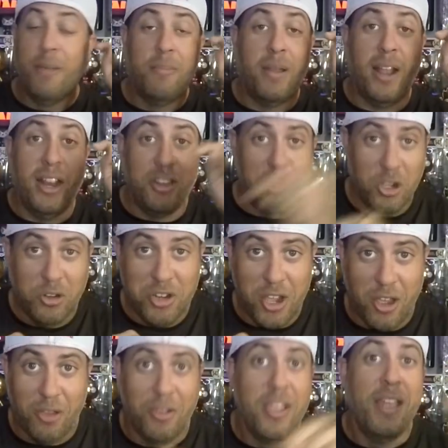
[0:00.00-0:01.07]
But I do
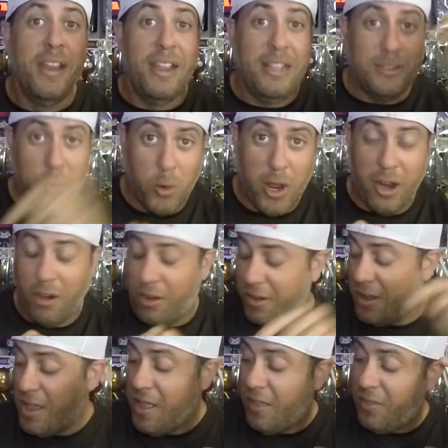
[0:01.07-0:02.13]
know he's
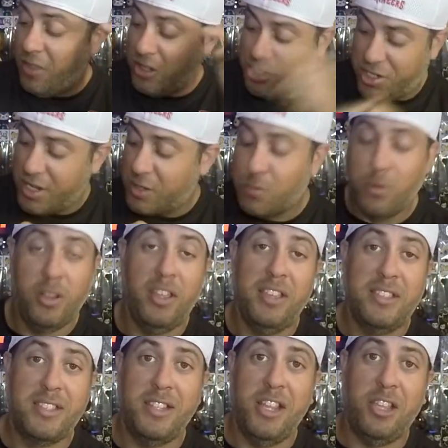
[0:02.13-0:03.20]
wearing the just
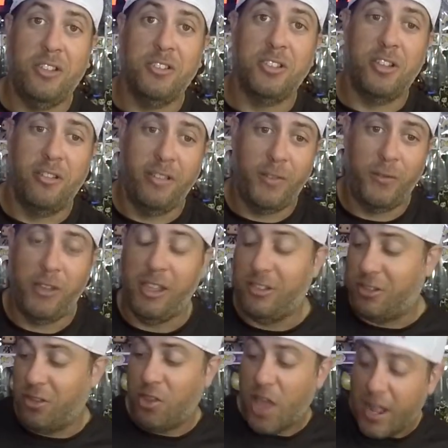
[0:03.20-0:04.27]
released sneakers on his
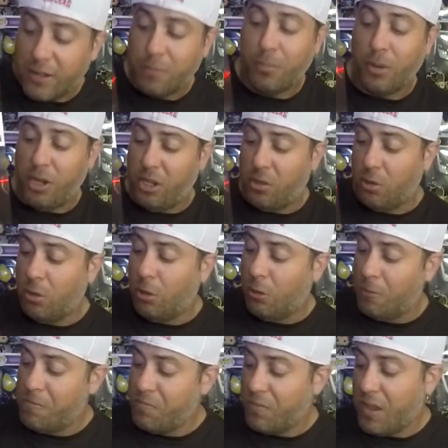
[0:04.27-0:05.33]
feet. So that's pretty
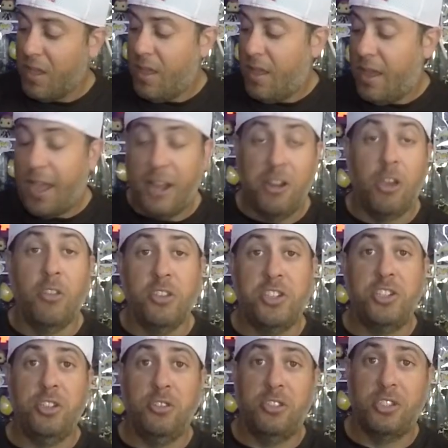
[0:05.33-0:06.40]
cool. I know the
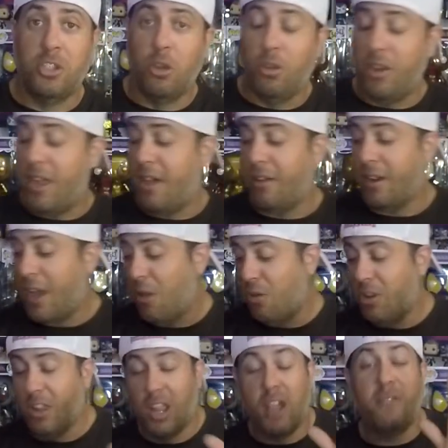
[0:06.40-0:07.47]
shoes sold out. I
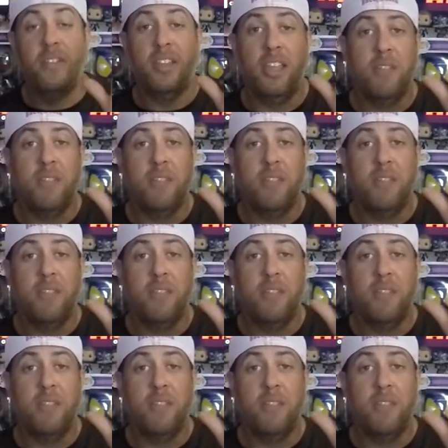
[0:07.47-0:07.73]
would love to